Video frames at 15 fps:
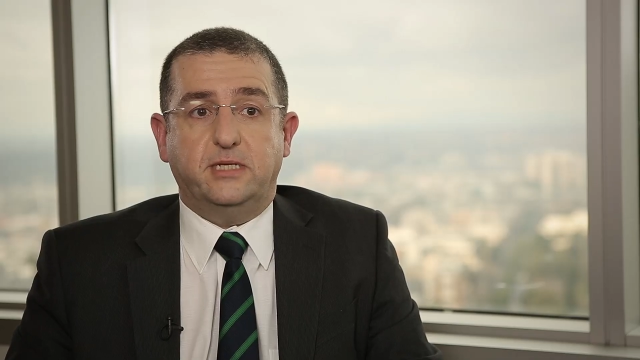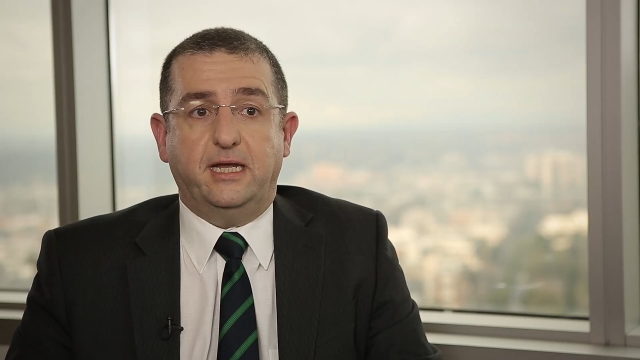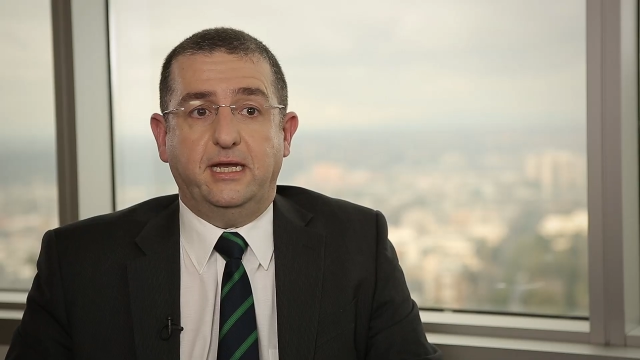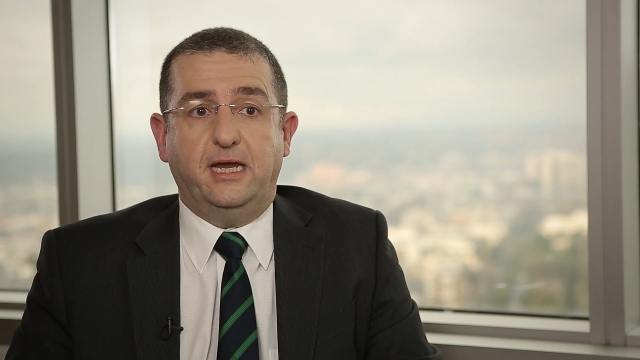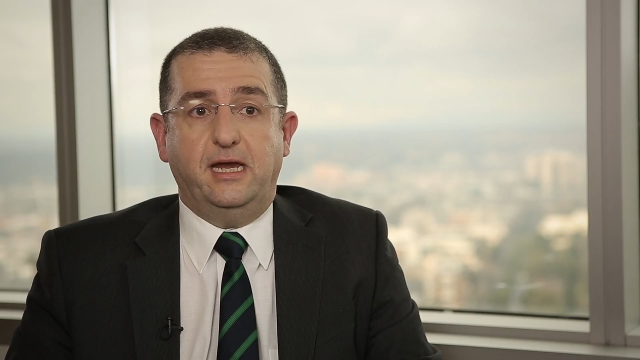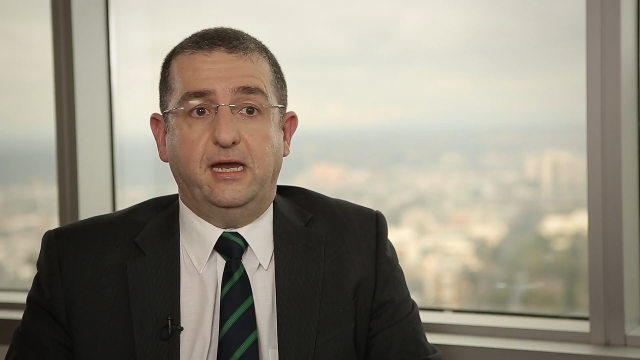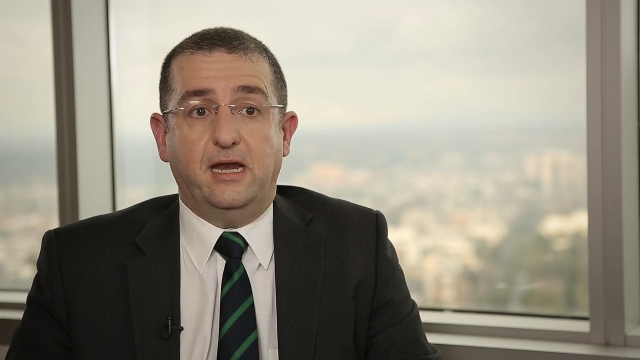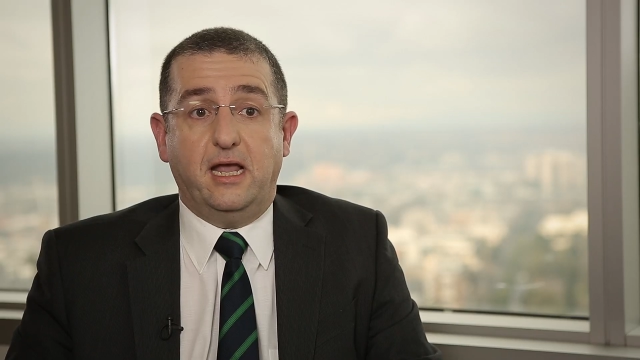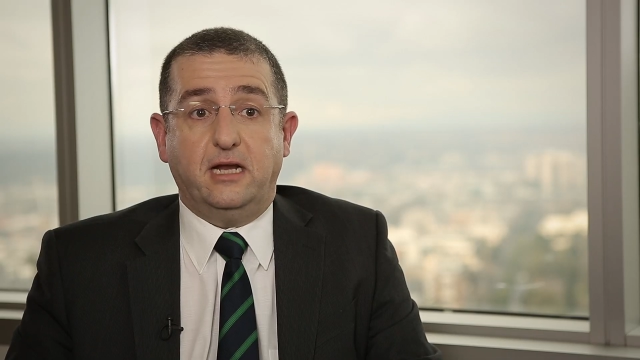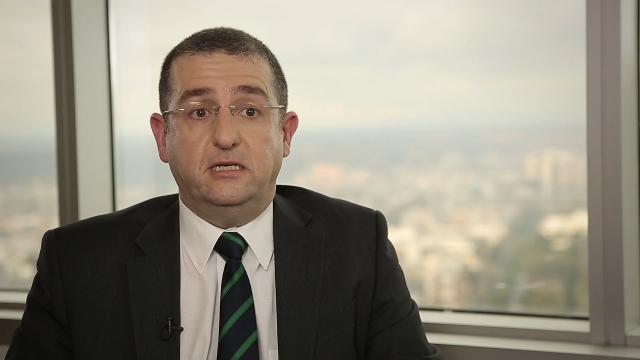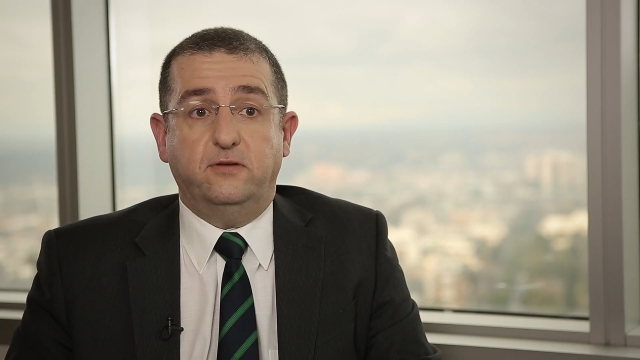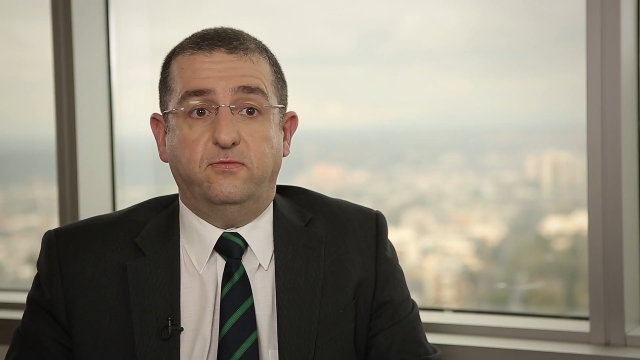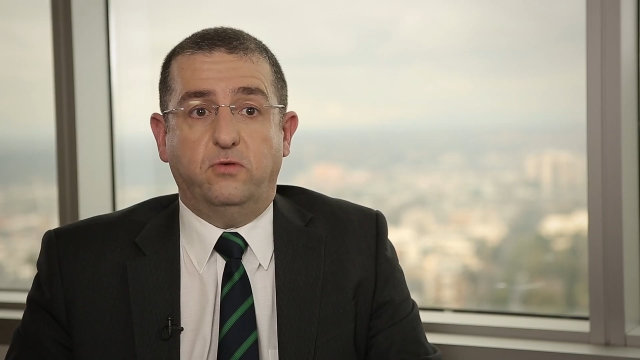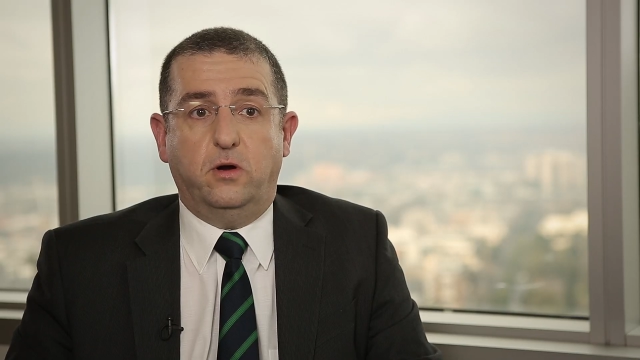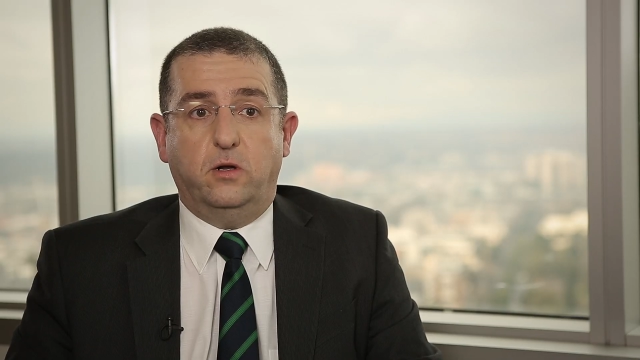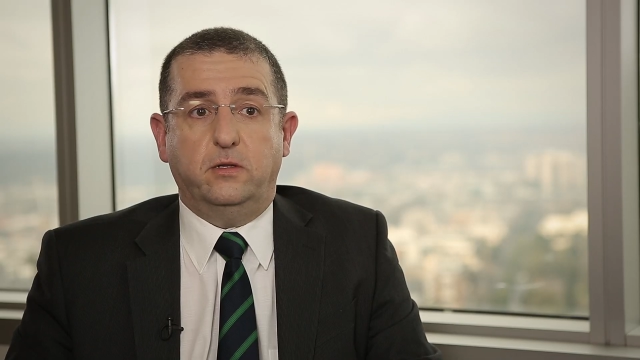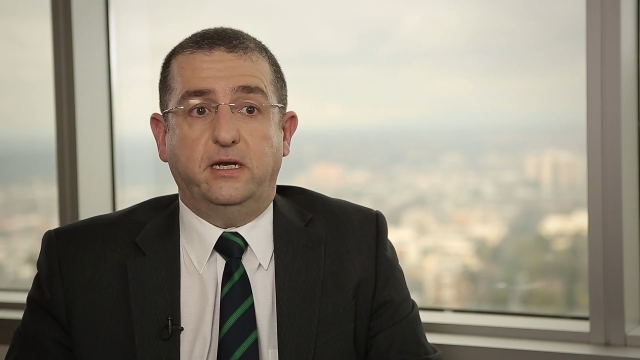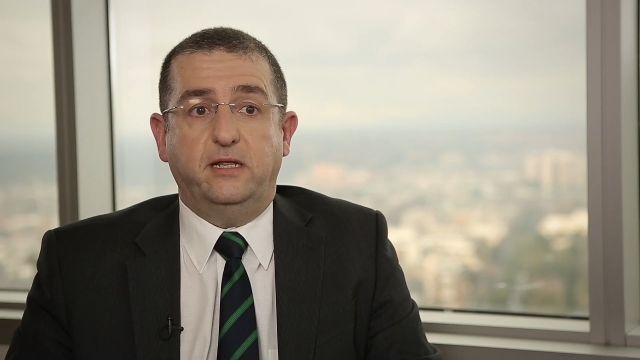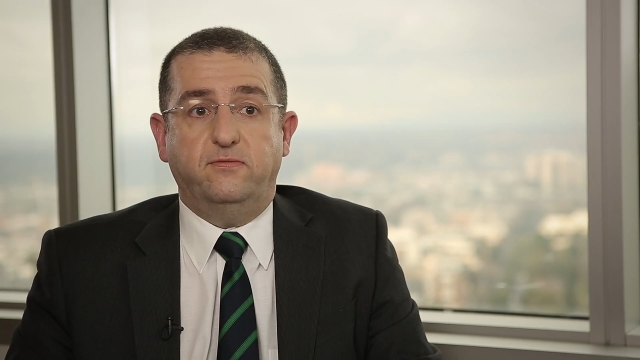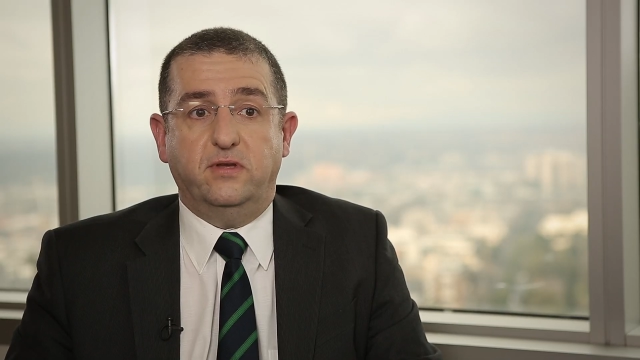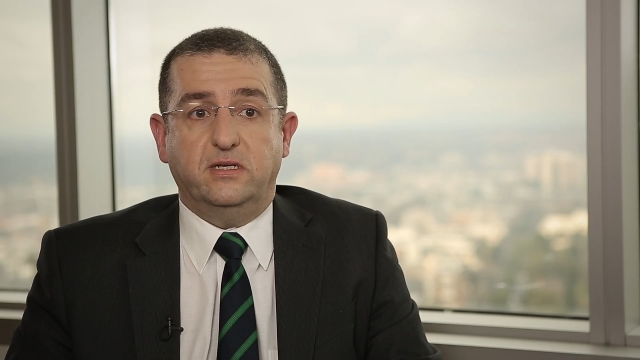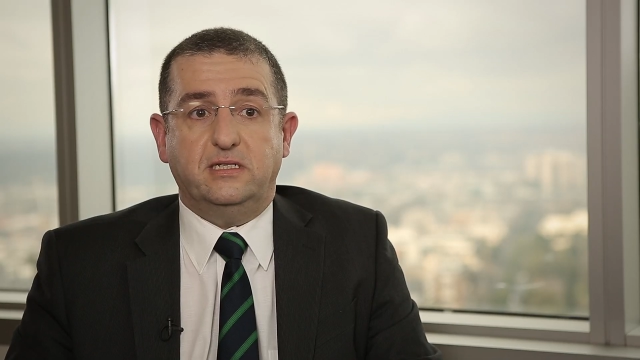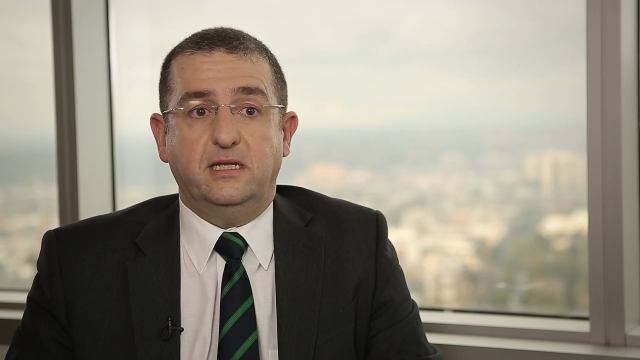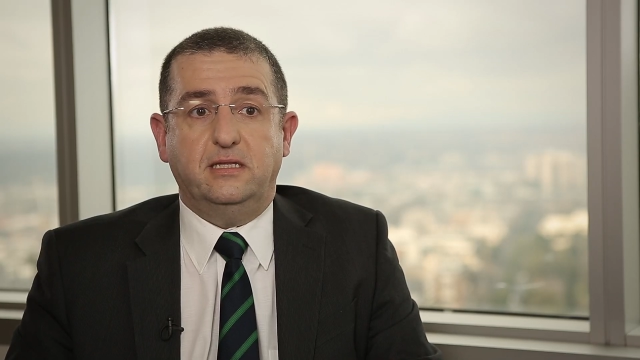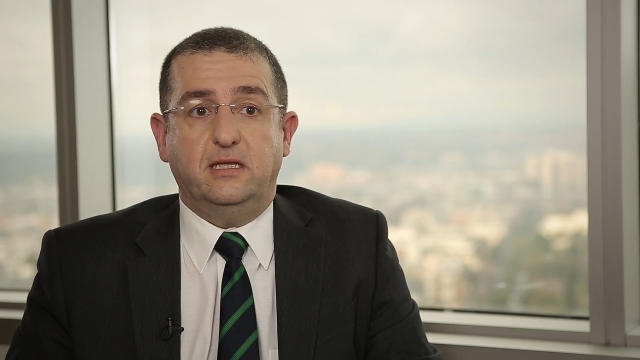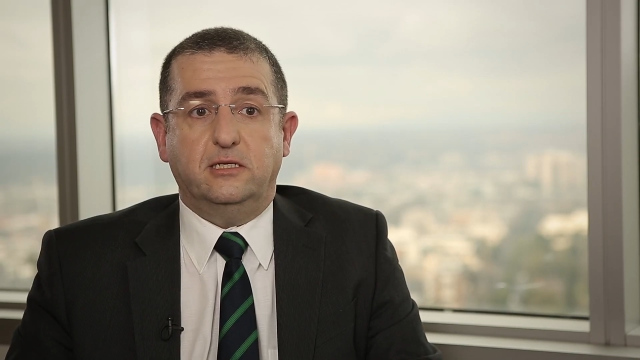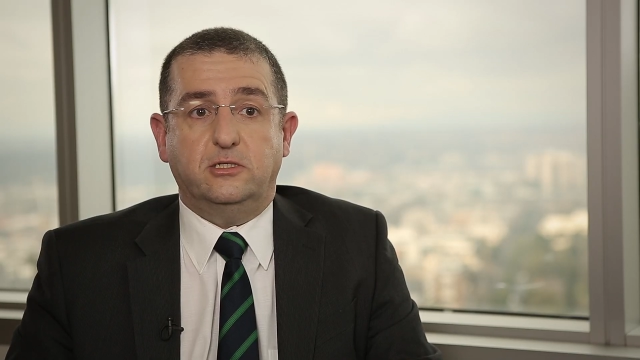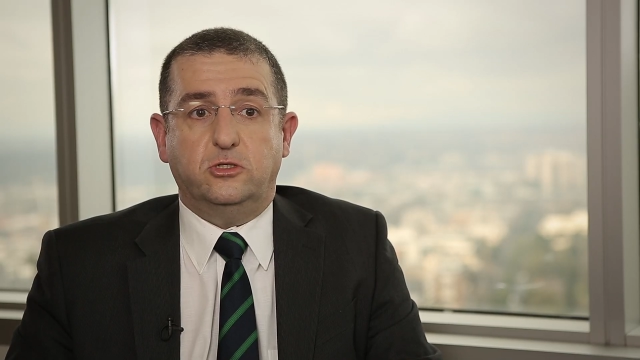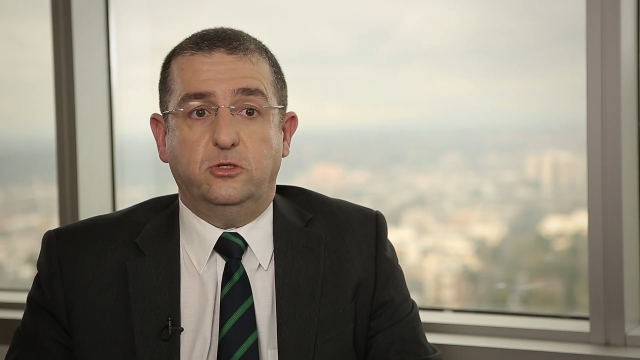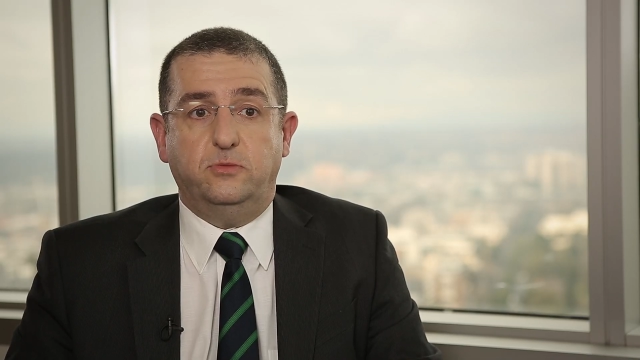taking an active role in investing
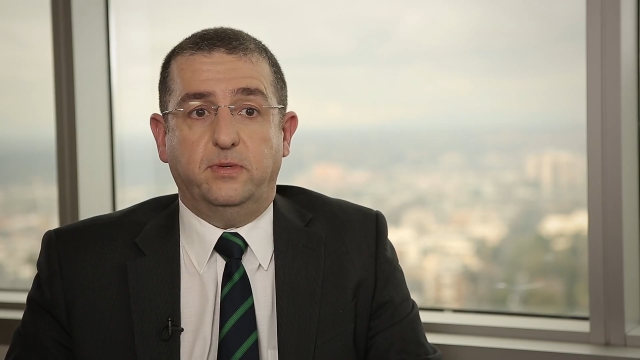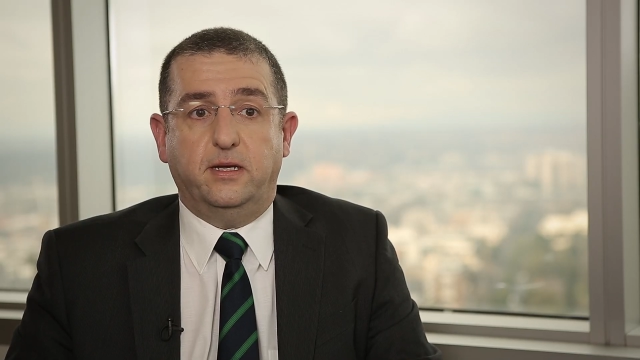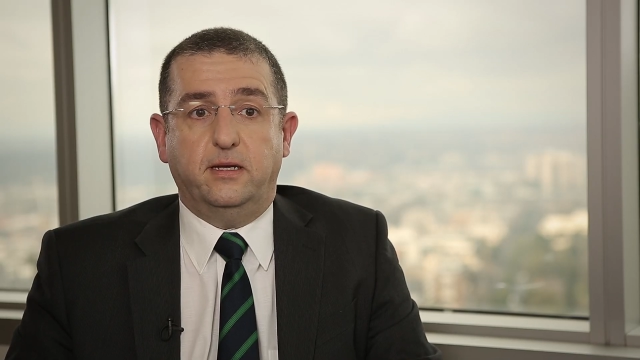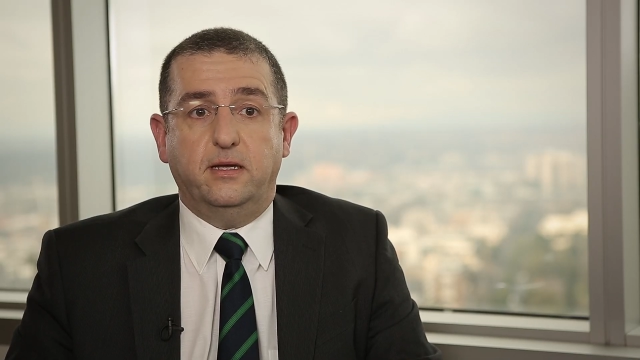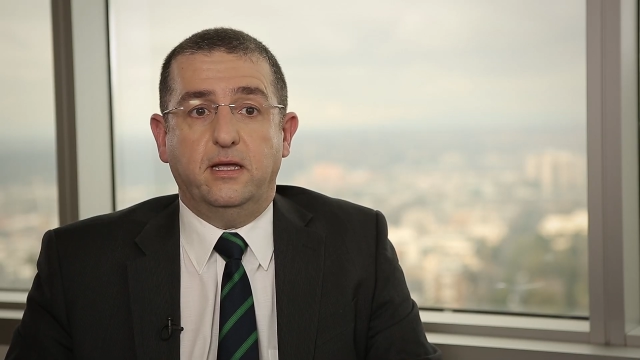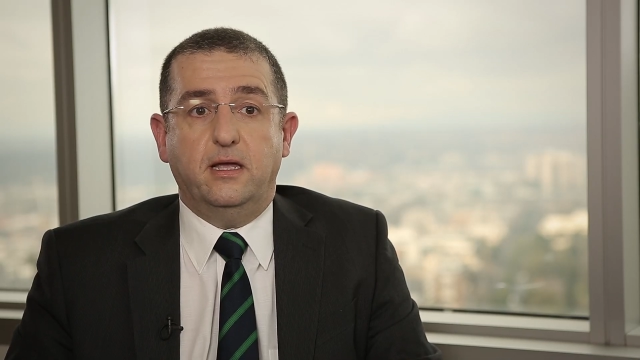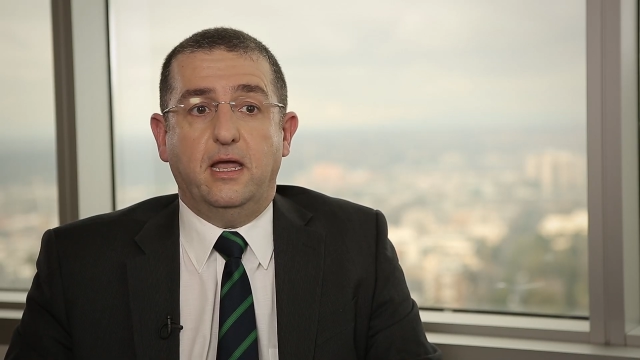their super